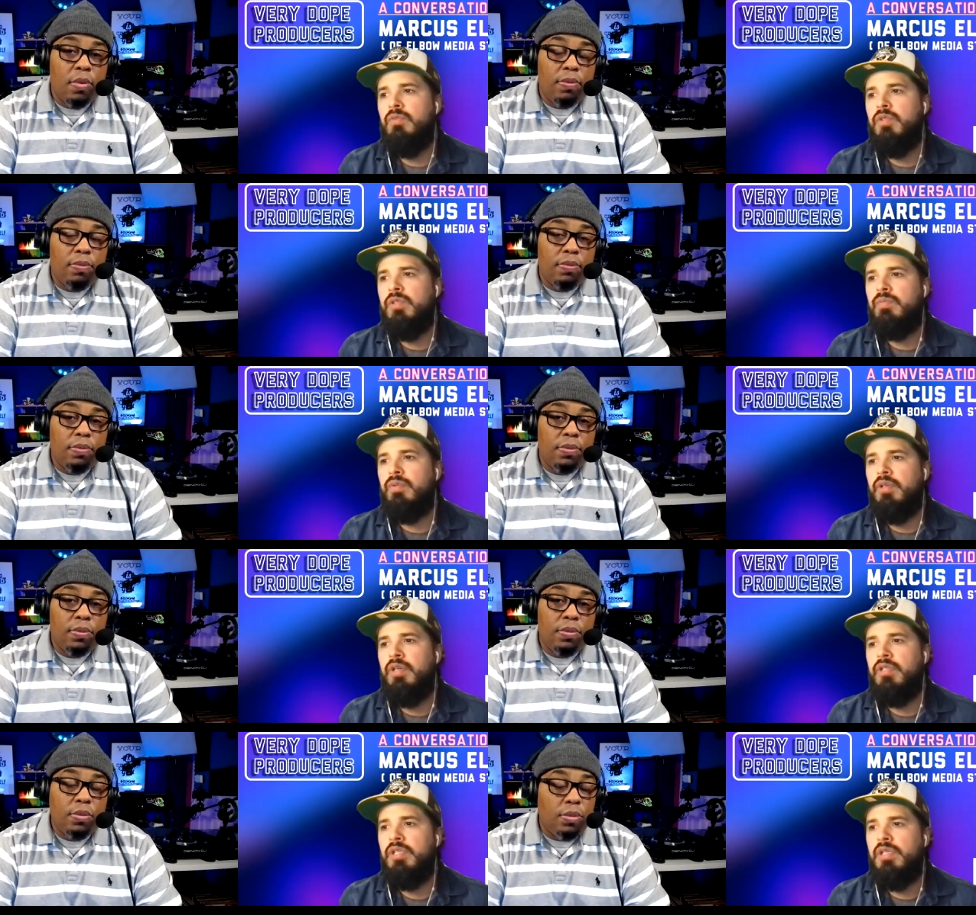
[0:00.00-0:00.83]
Speaker 1: music
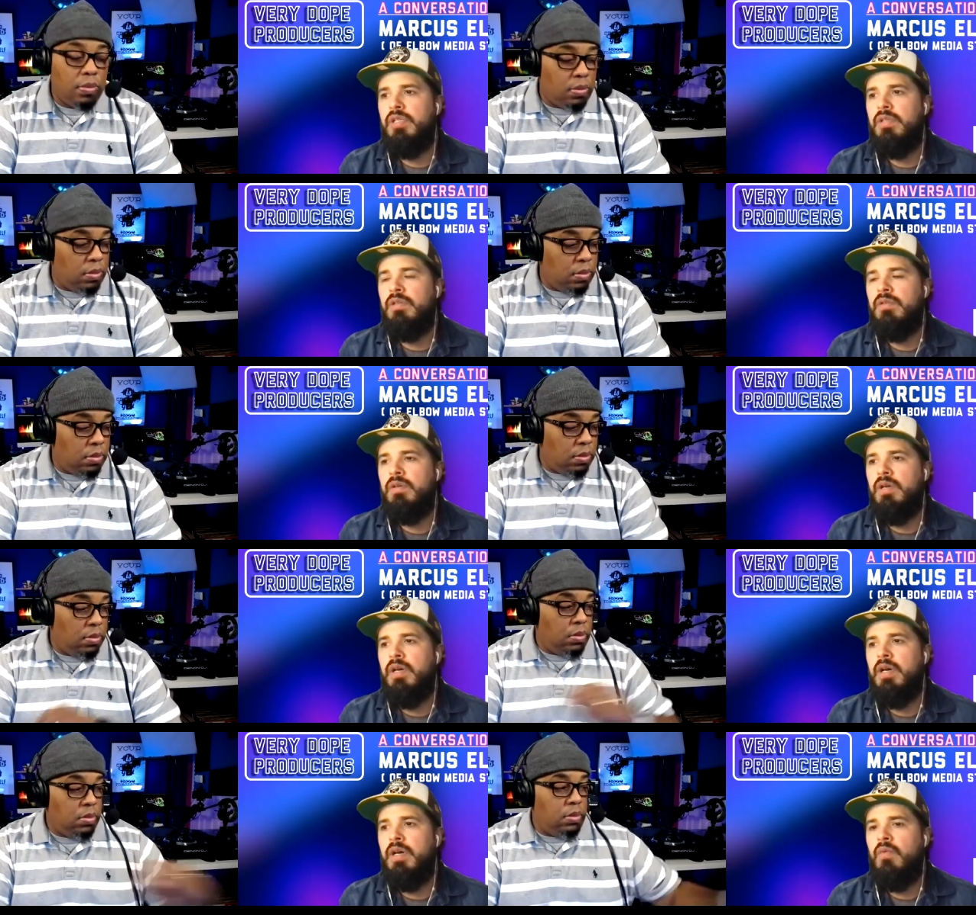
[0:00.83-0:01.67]
production
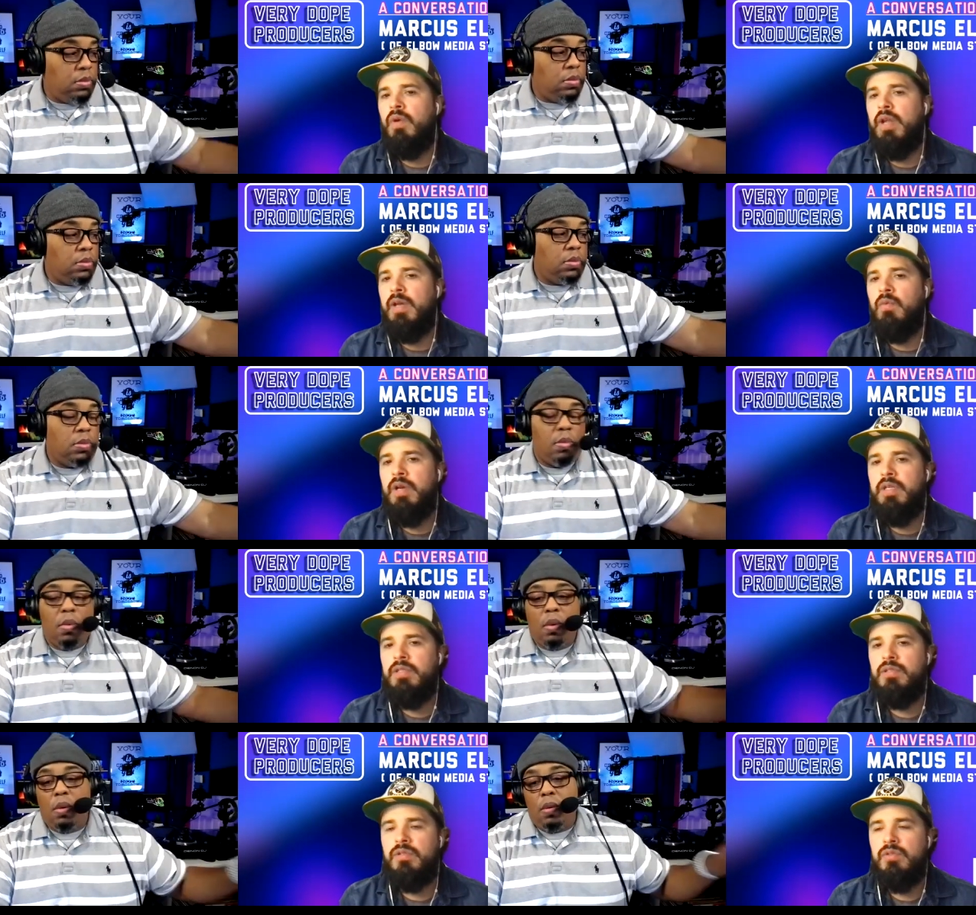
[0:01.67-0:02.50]
uh, when I
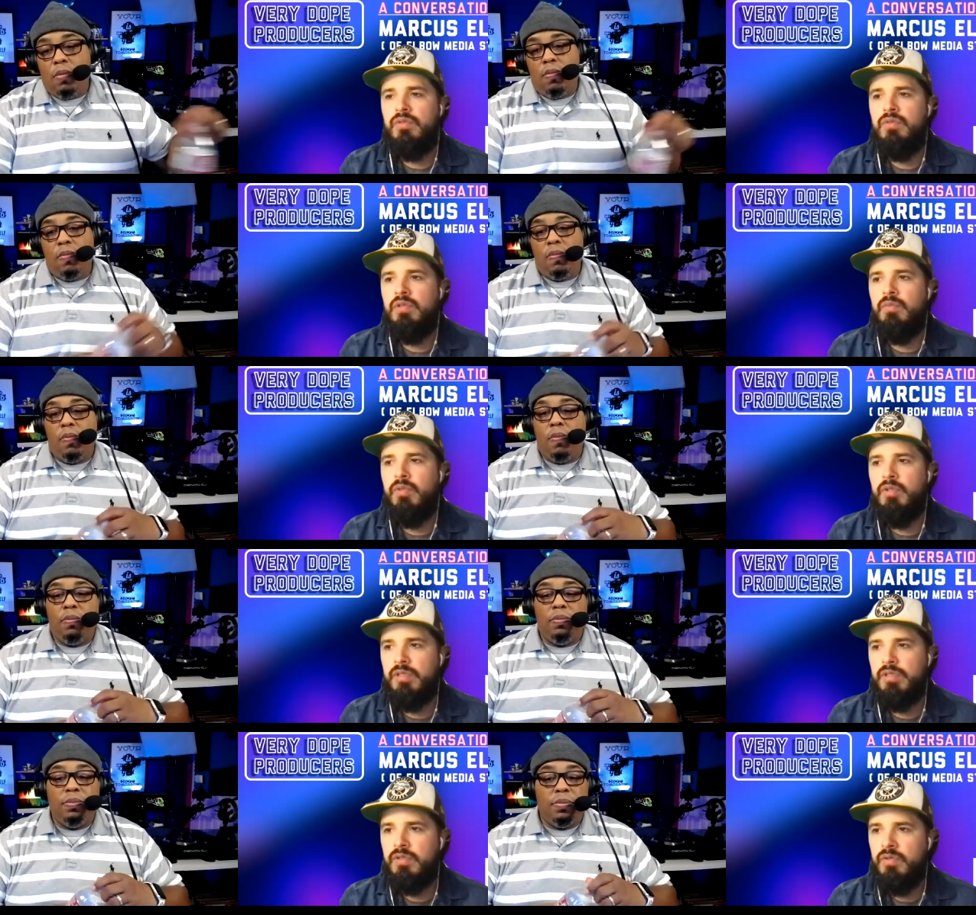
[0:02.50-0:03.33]
went to a
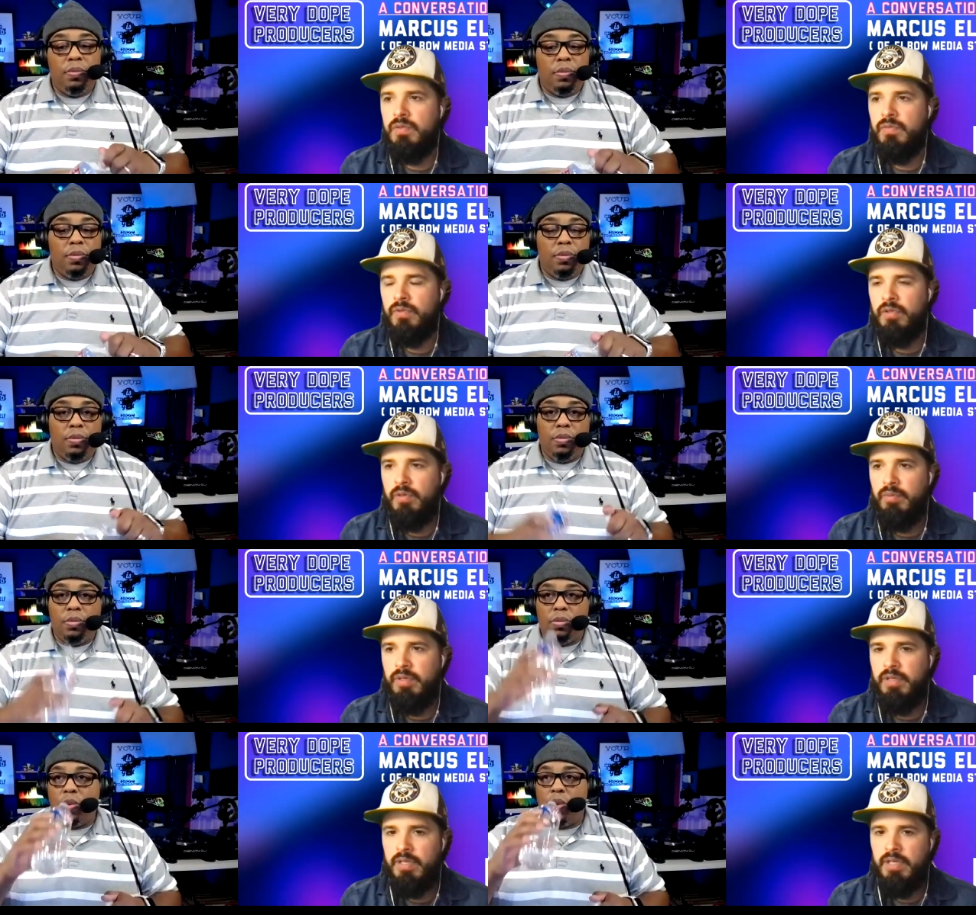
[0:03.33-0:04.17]
music school for a little
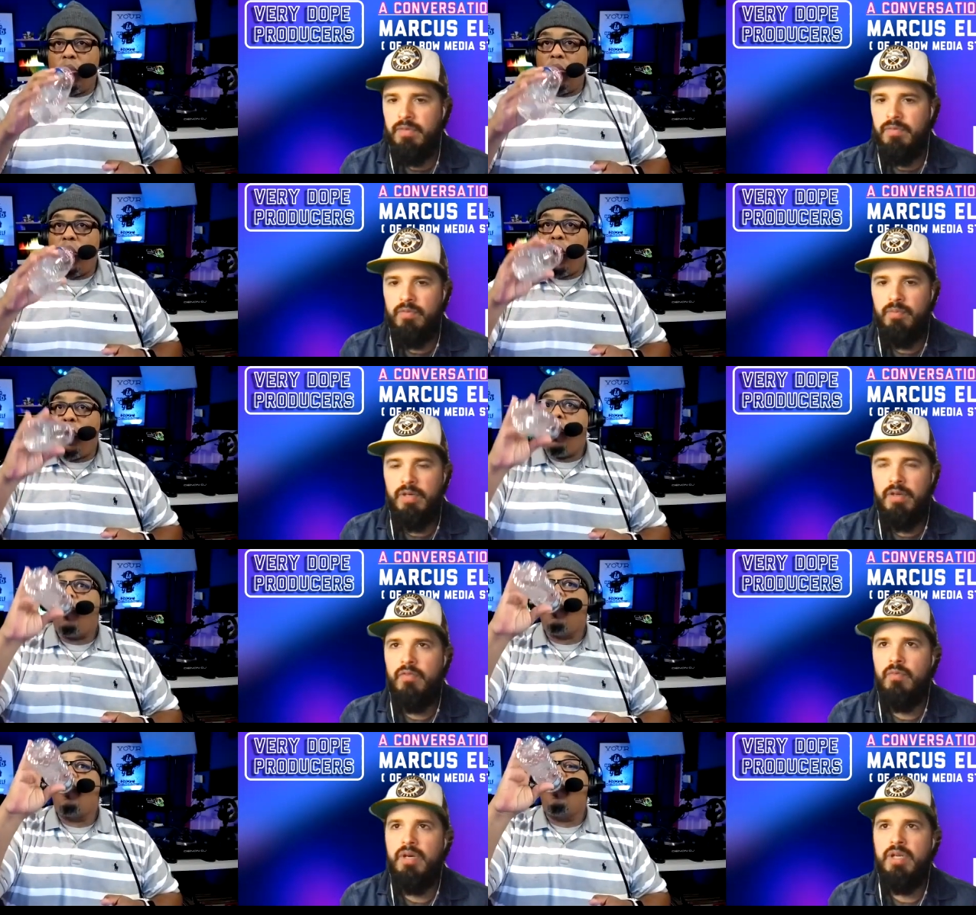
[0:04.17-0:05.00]
bit, like I for
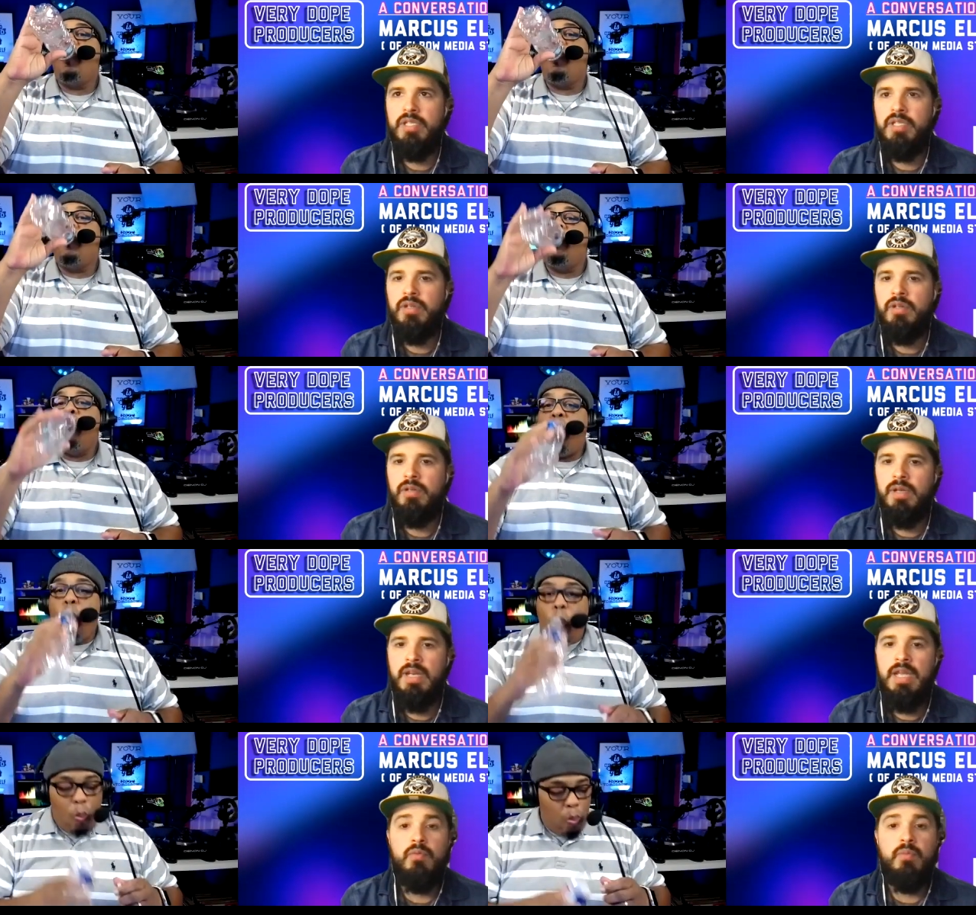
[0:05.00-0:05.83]
about, for about a year,
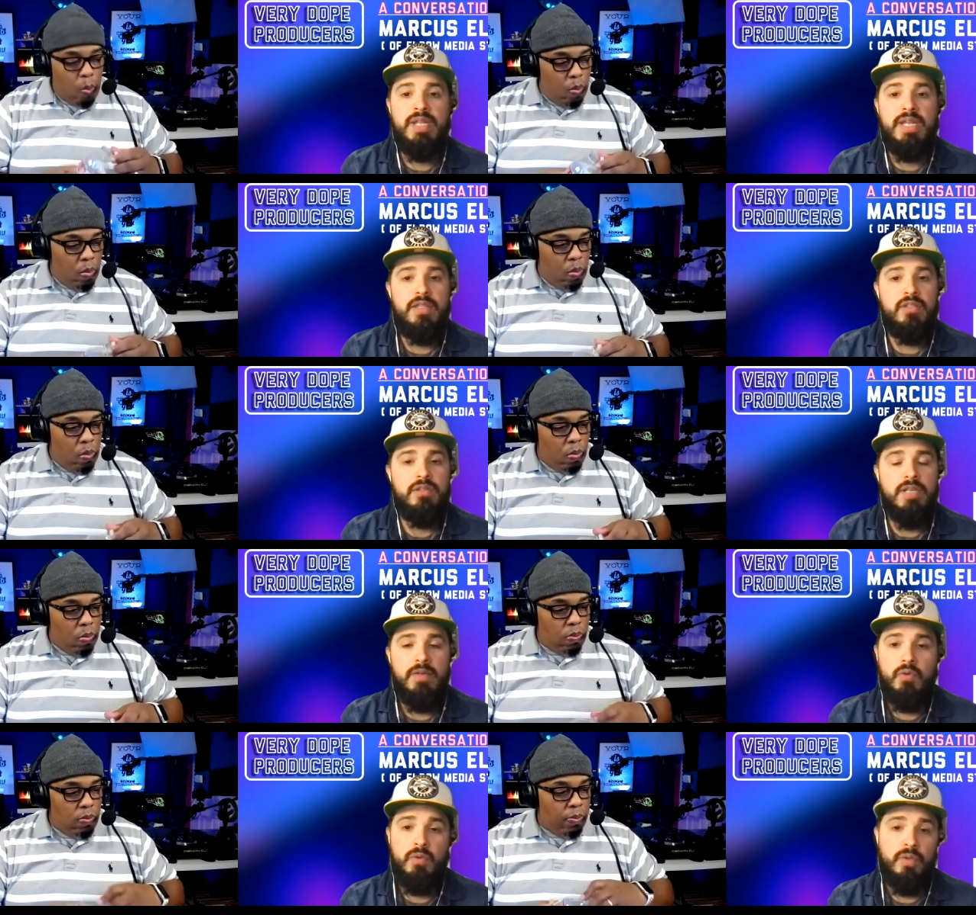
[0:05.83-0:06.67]
and everybody had
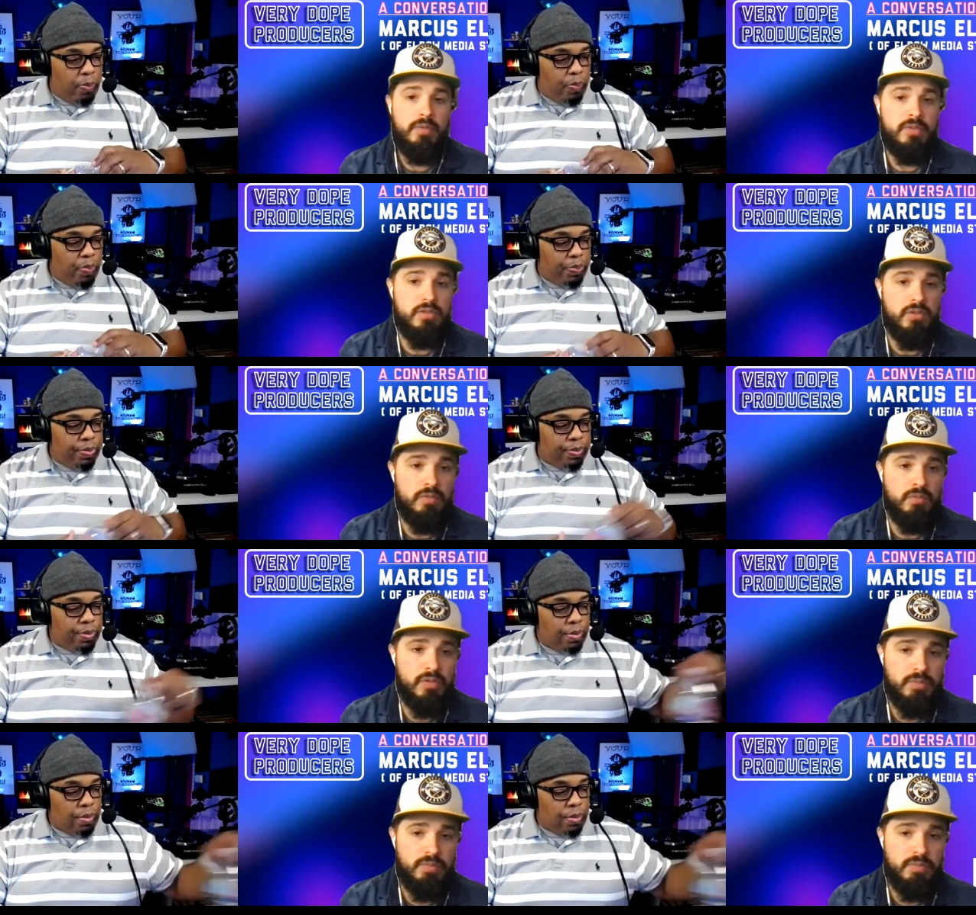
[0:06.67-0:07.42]
Everyone that was doing music